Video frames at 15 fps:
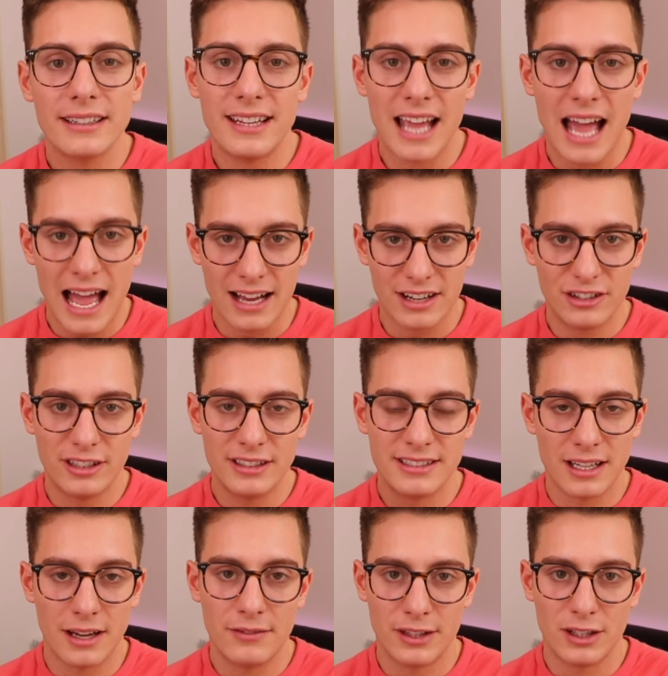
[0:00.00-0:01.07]
the actions
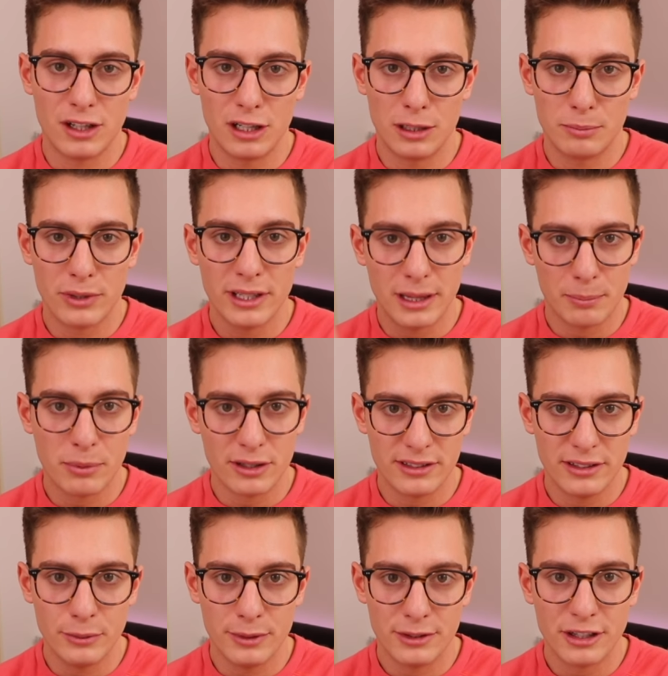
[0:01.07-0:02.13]
of the culprit, the
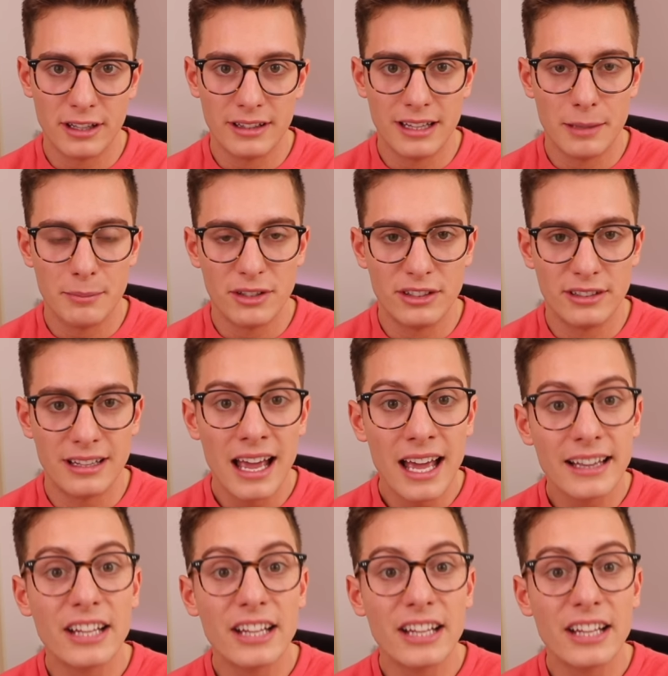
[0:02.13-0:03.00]
person who shared the images,